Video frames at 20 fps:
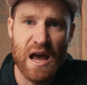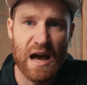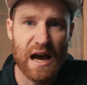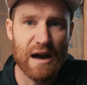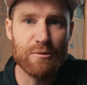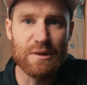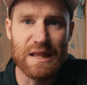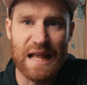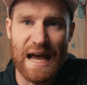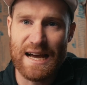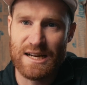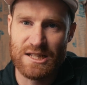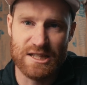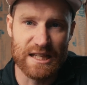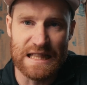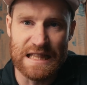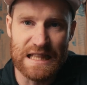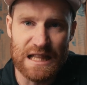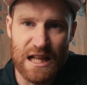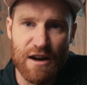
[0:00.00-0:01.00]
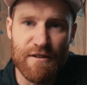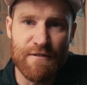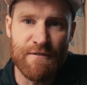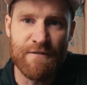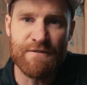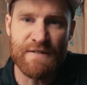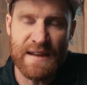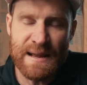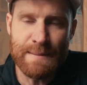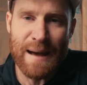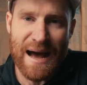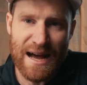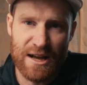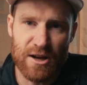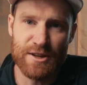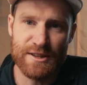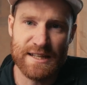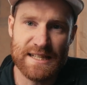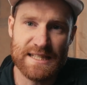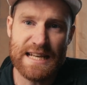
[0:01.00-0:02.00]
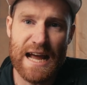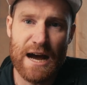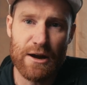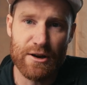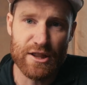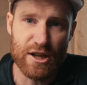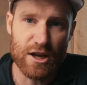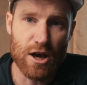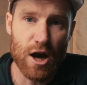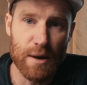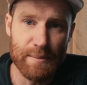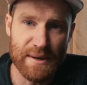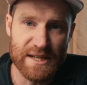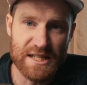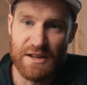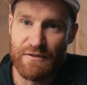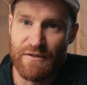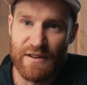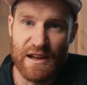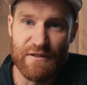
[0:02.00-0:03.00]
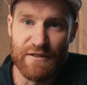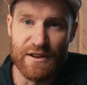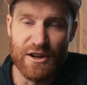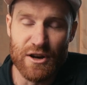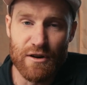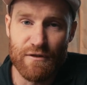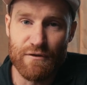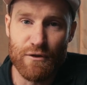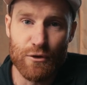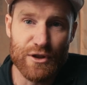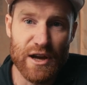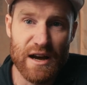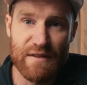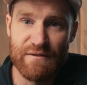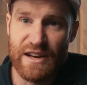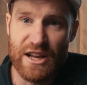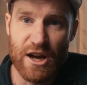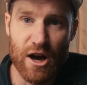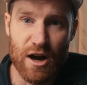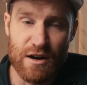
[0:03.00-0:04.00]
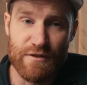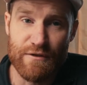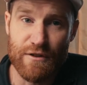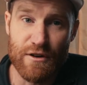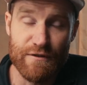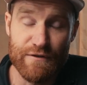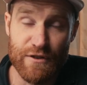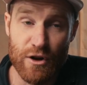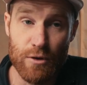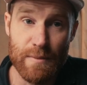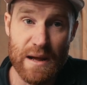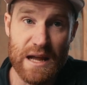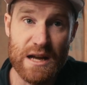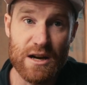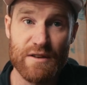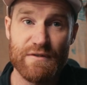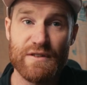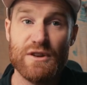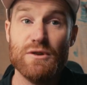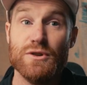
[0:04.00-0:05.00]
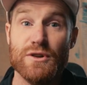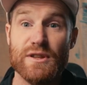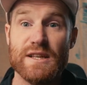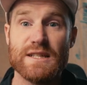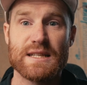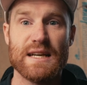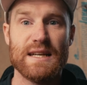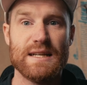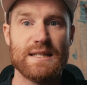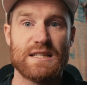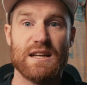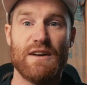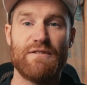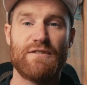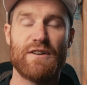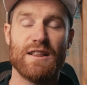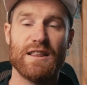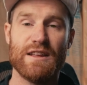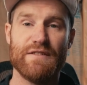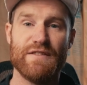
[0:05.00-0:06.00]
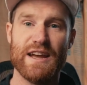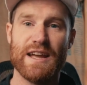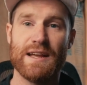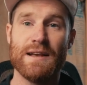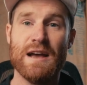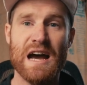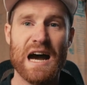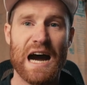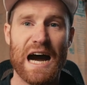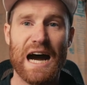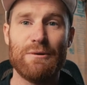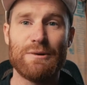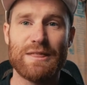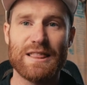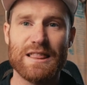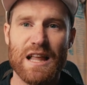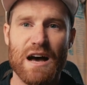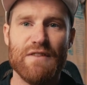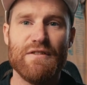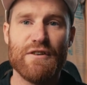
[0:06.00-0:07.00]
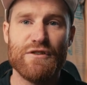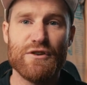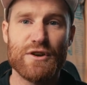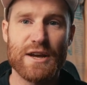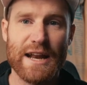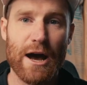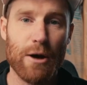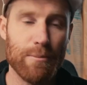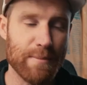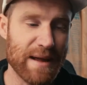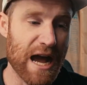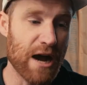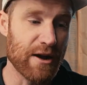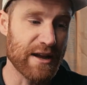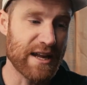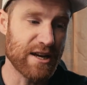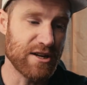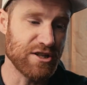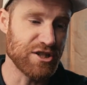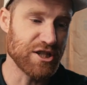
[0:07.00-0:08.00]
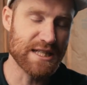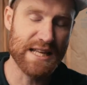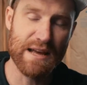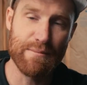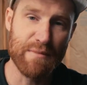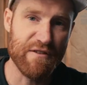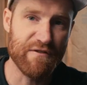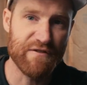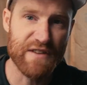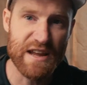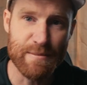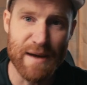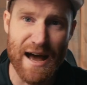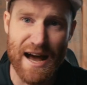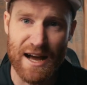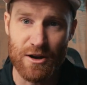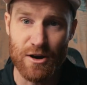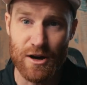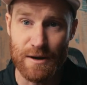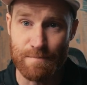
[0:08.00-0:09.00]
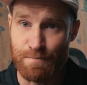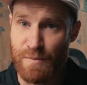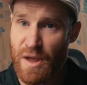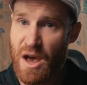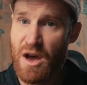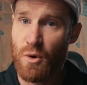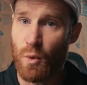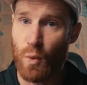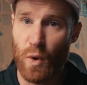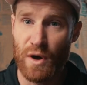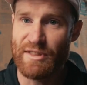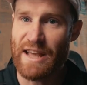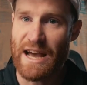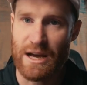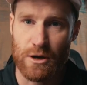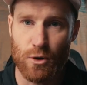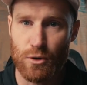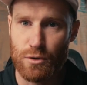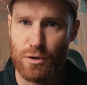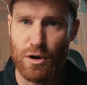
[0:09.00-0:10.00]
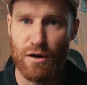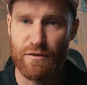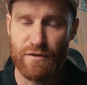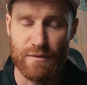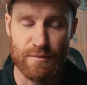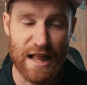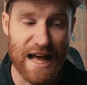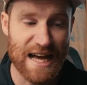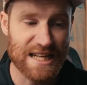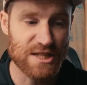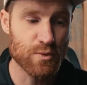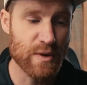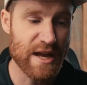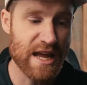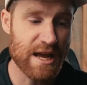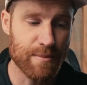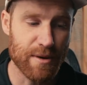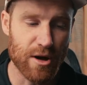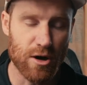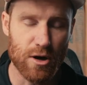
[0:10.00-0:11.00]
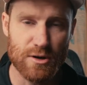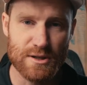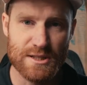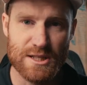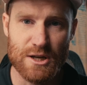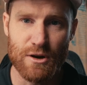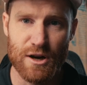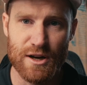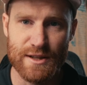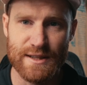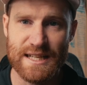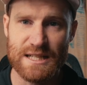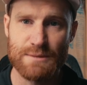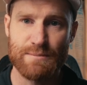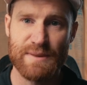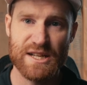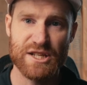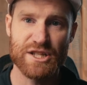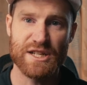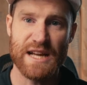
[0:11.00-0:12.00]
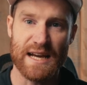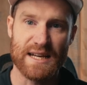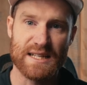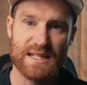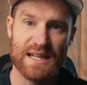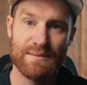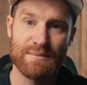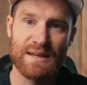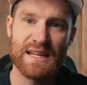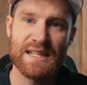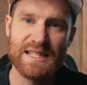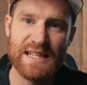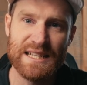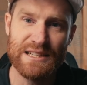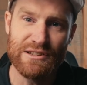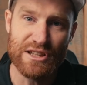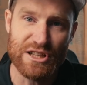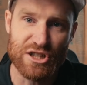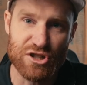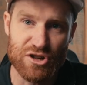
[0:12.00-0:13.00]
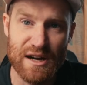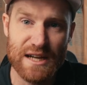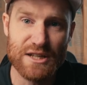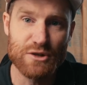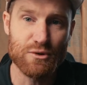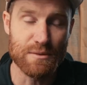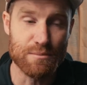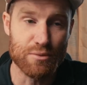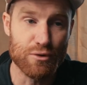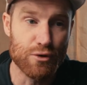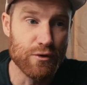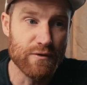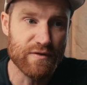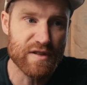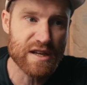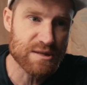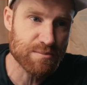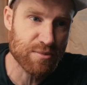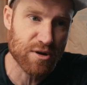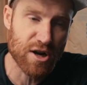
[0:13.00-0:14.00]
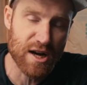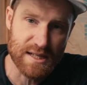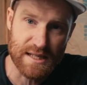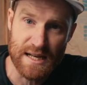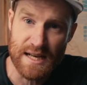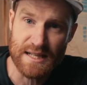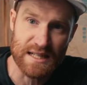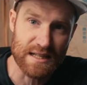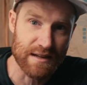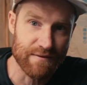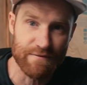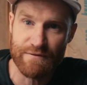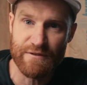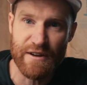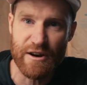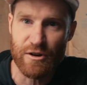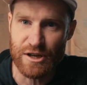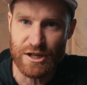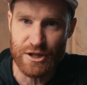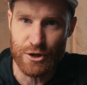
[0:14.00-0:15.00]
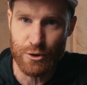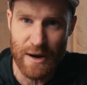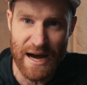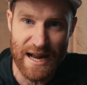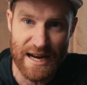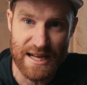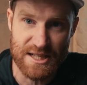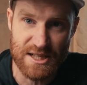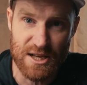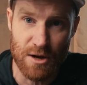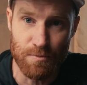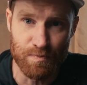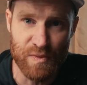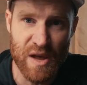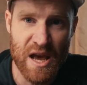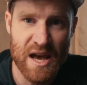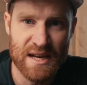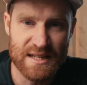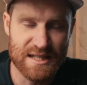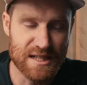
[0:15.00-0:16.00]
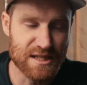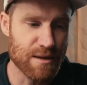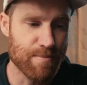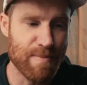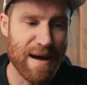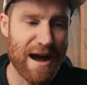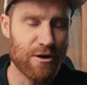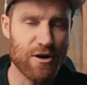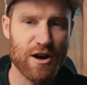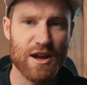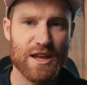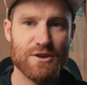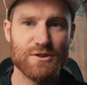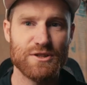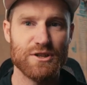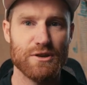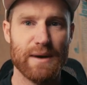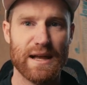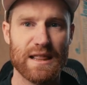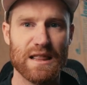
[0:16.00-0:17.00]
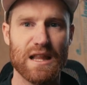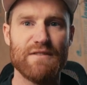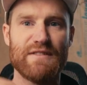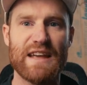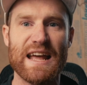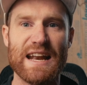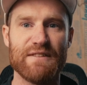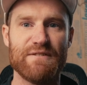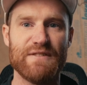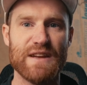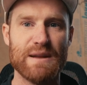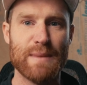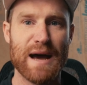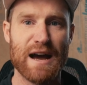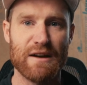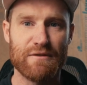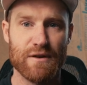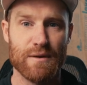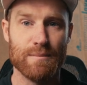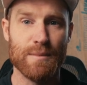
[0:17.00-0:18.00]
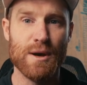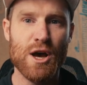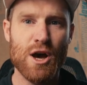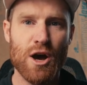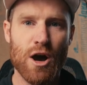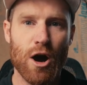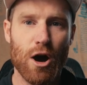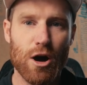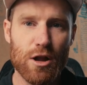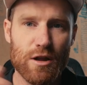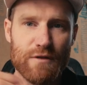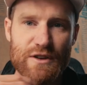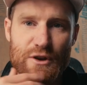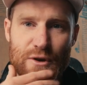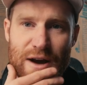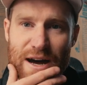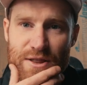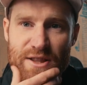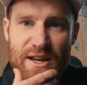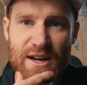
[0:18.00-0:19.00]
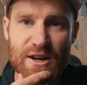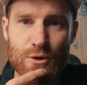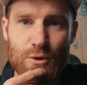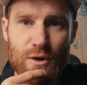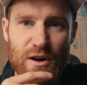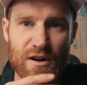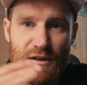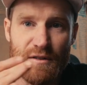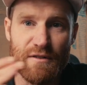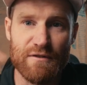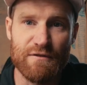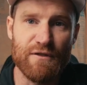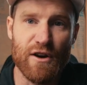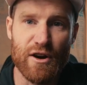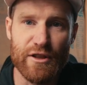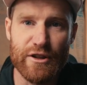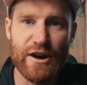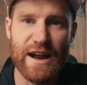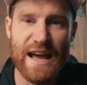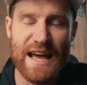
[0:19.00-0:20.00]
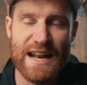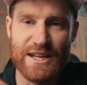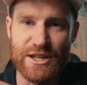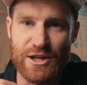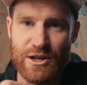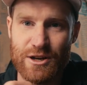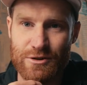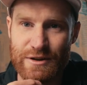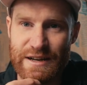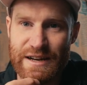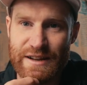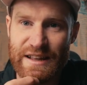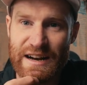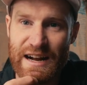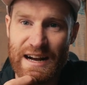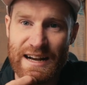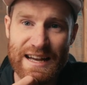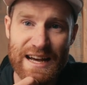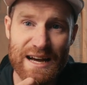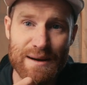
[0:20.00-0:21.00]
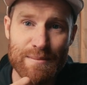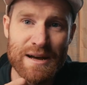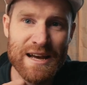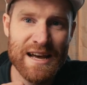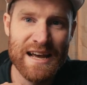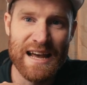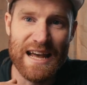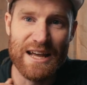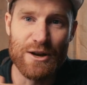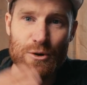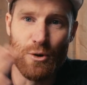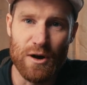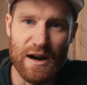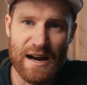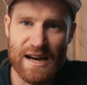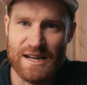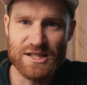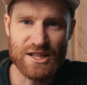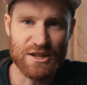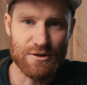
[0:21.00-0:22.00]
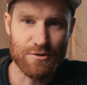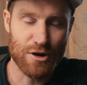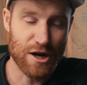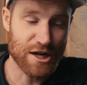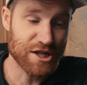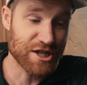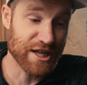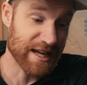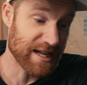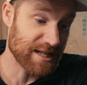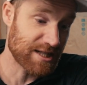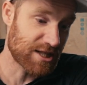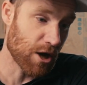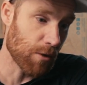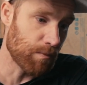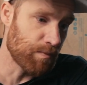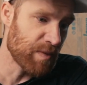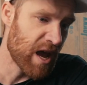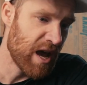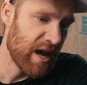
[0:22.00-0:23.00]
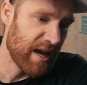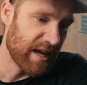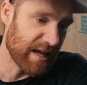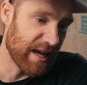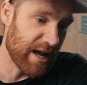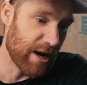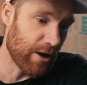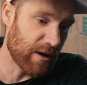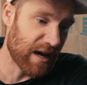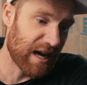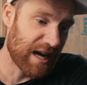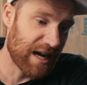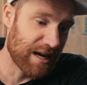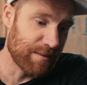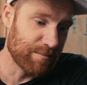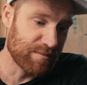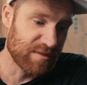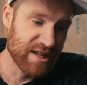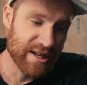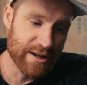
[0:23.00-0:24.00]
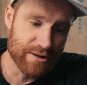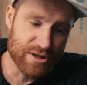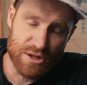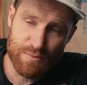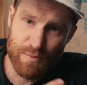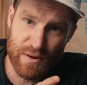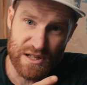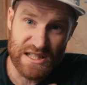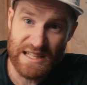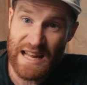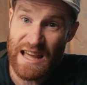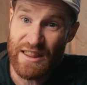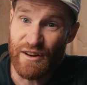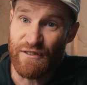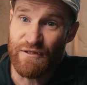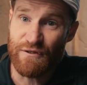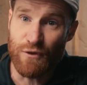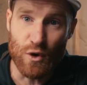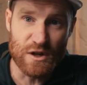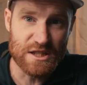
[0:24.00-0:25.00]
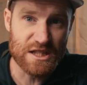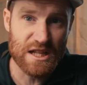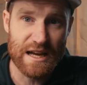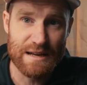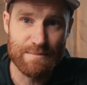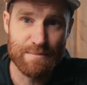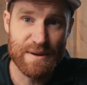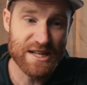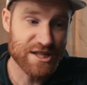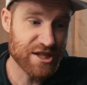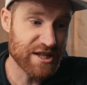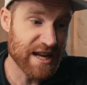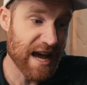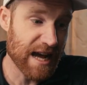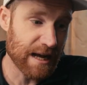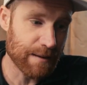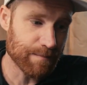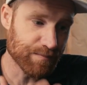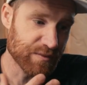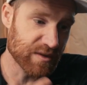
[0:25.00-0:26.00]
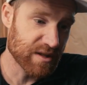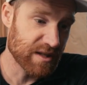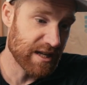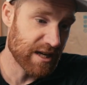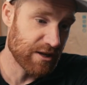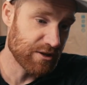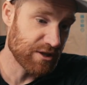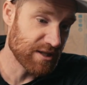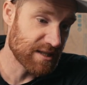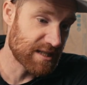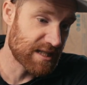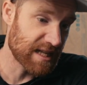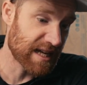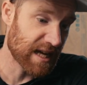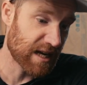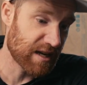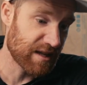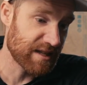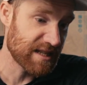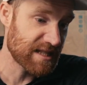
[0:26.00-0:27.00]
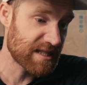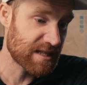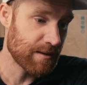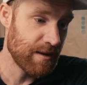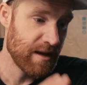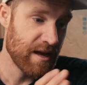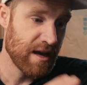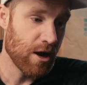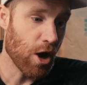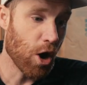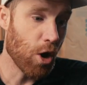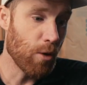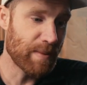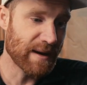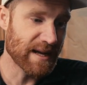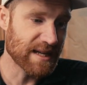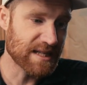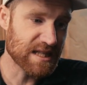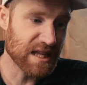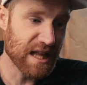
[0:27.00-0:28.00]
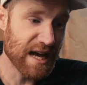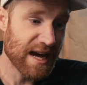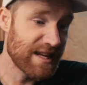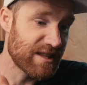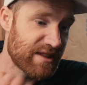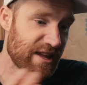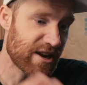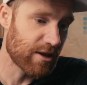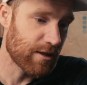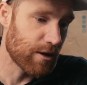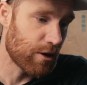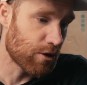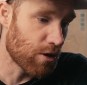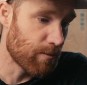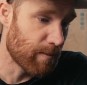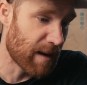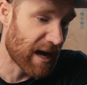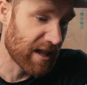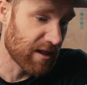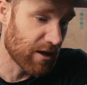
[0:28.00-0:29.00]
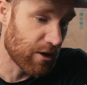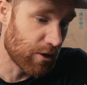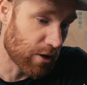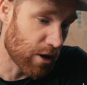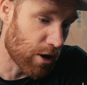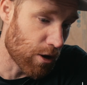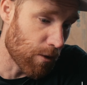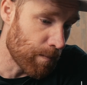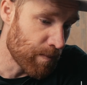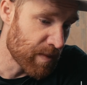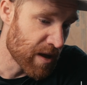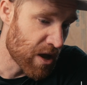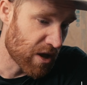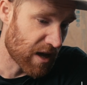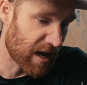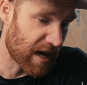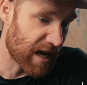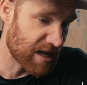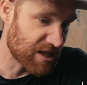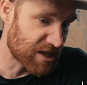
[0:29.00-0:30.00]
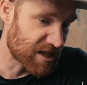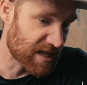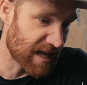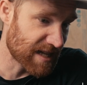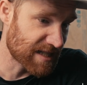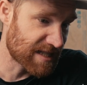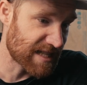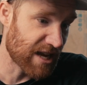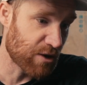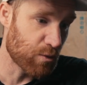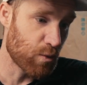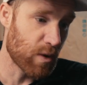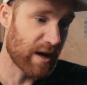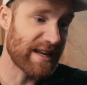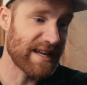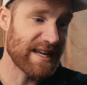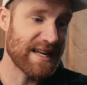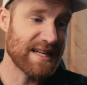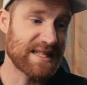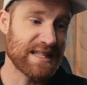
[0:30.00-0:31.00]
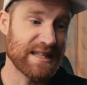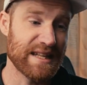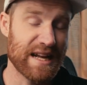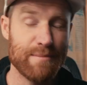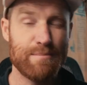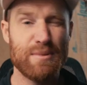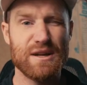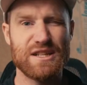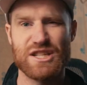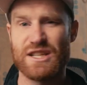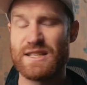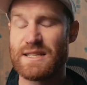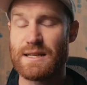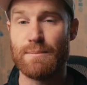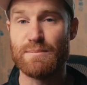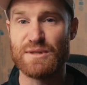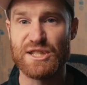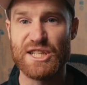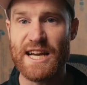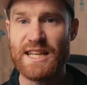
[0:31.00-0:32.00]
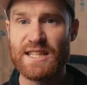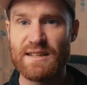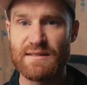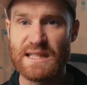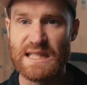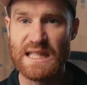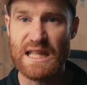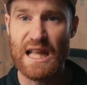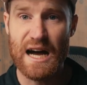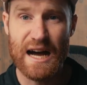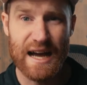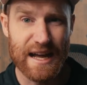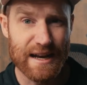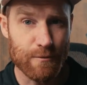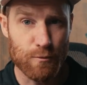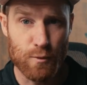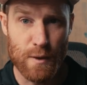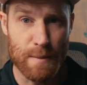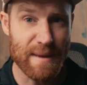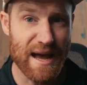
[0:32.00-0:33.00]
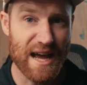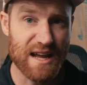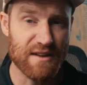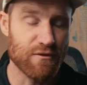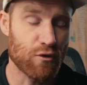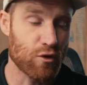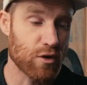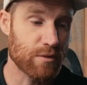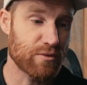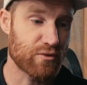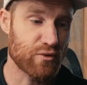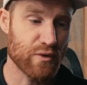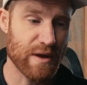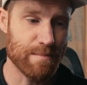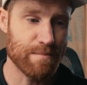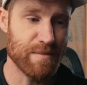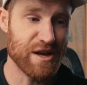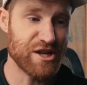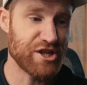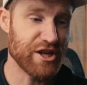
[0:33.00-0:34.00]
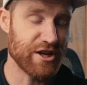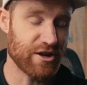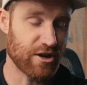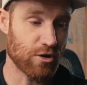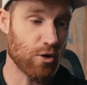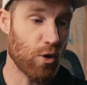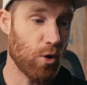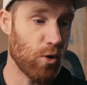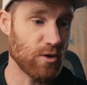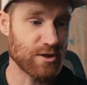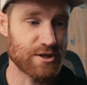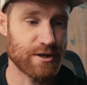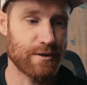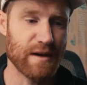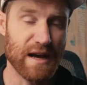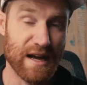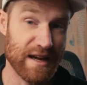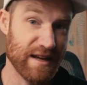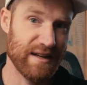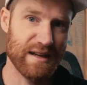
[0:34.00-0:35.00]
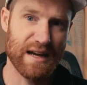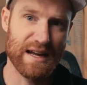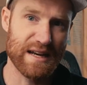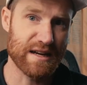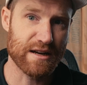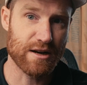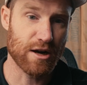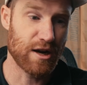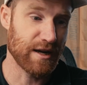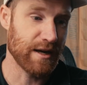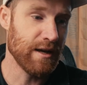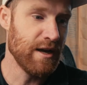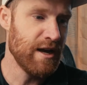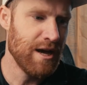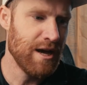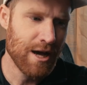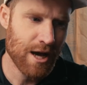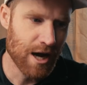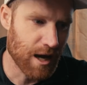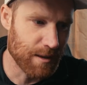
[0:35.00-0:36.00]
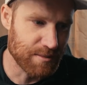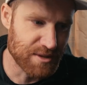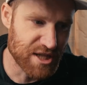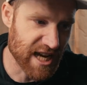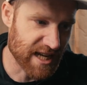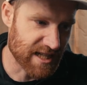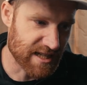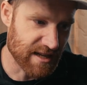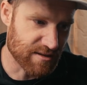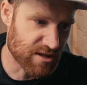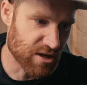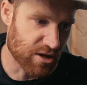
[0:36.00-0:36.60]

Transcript: I would actually love feedback on this down in the comments. If you're a full-time videographer, filmmaker, if you do this kind of stuff for a living, I would love if you could help me out here and just give me feedback on, one, that cold call from last week, but also on this pitch deck, because I'm continually trying to improve this process and I'm very new at it. So this is the power of YouTube. I love getting feedback from all of you out there who are farther ahead in your career than I am and who are actually crushing it. So, just put together a 4-slide pitch deck. You can see kind of this opening slide, their logo, my logo, just kind of saying what is. And then I put just an objective slide, went back and forth between mission or goals, or I ended on objective.